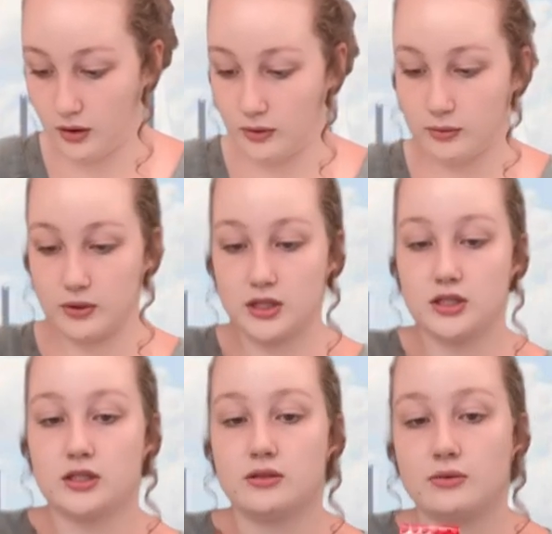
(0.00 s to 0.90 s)
which
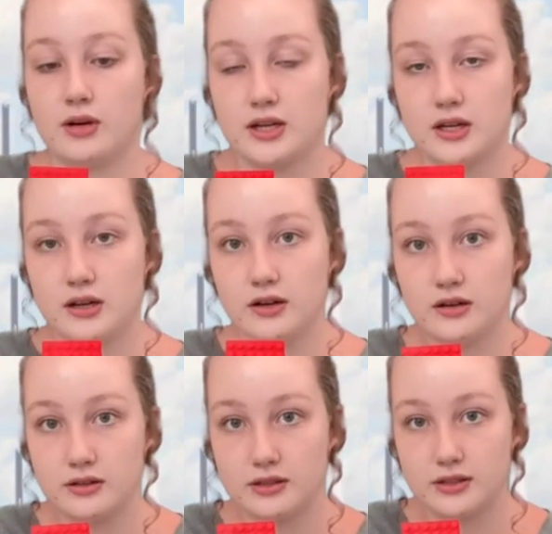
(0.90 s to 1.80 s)
is right here,
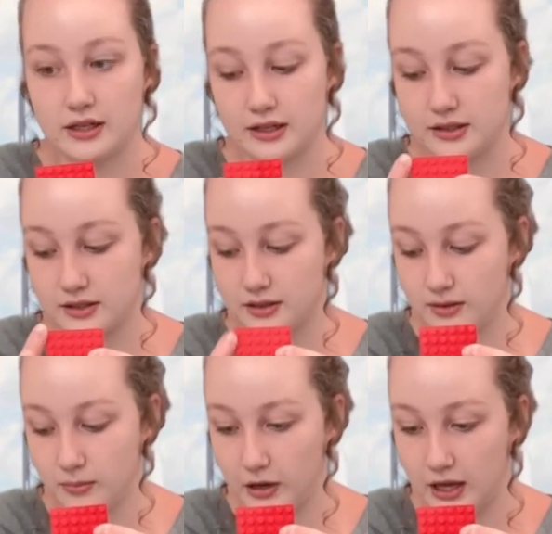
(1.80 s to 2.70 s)

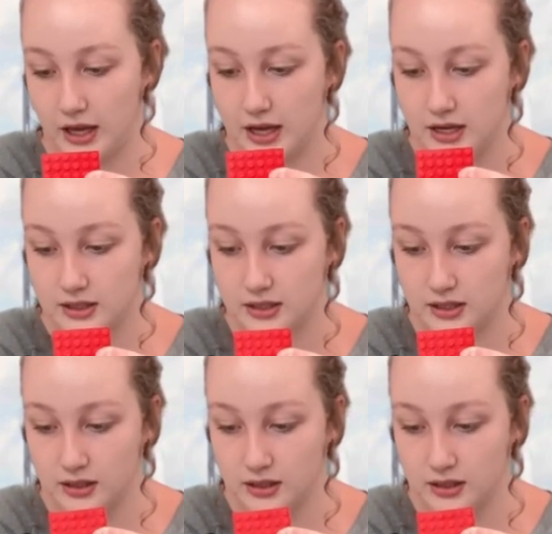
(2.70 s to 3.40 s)
6x8.